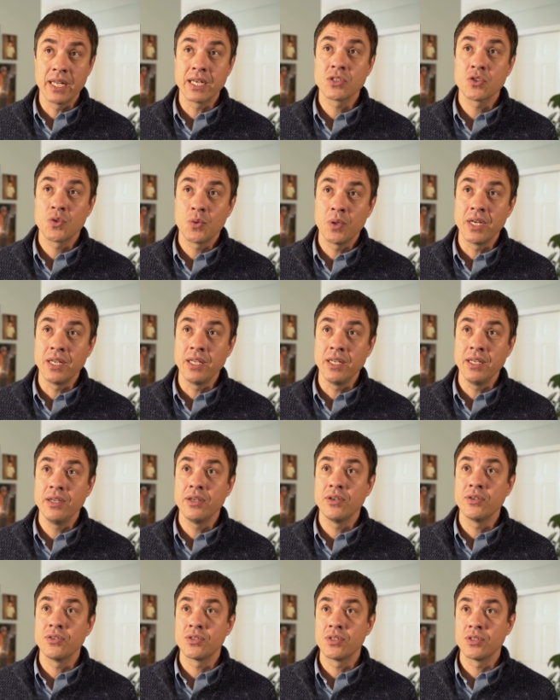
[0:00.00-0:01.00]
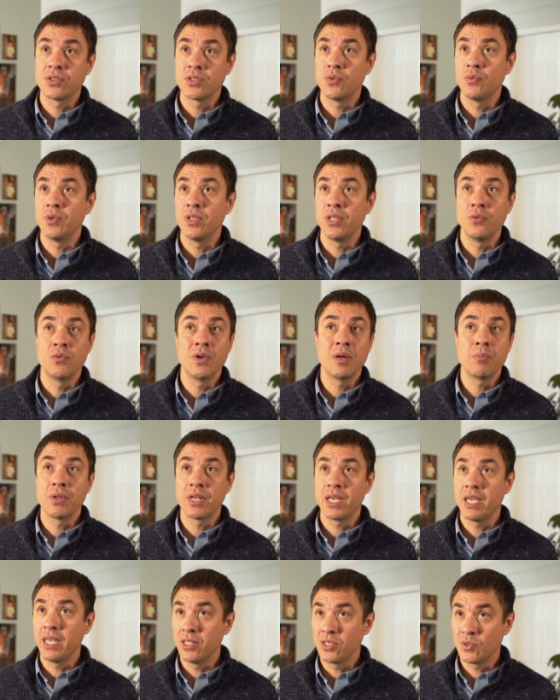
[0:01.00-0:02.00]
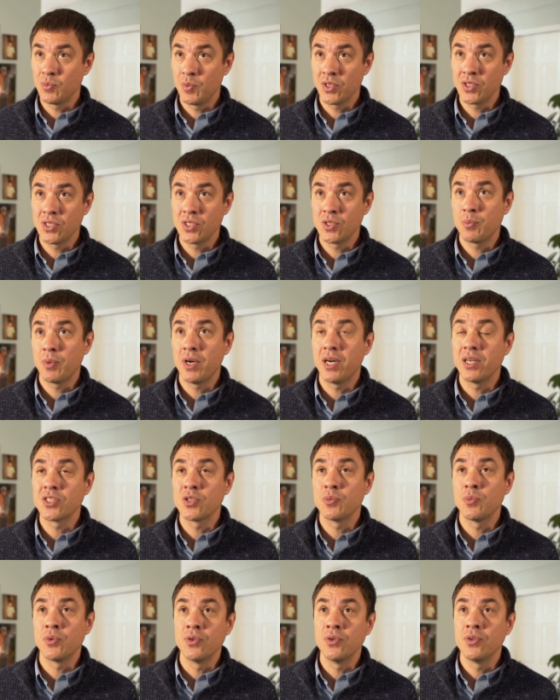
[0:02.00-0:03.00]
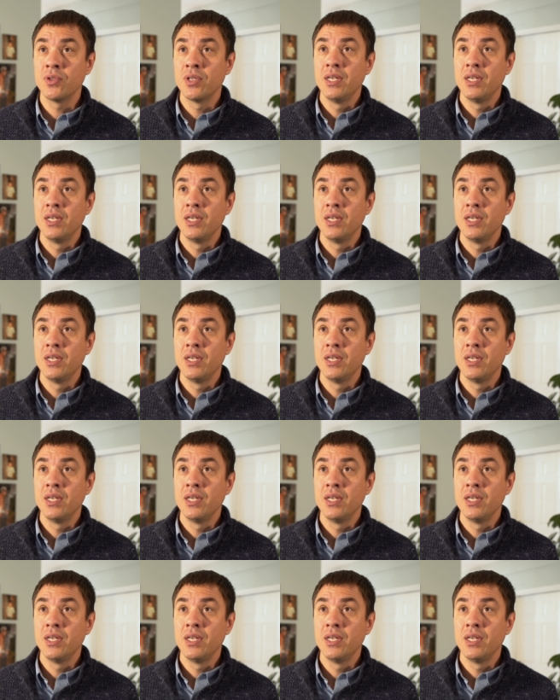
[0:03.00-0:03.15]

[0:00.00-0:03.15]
next 20 years is to really replicate as much as possible.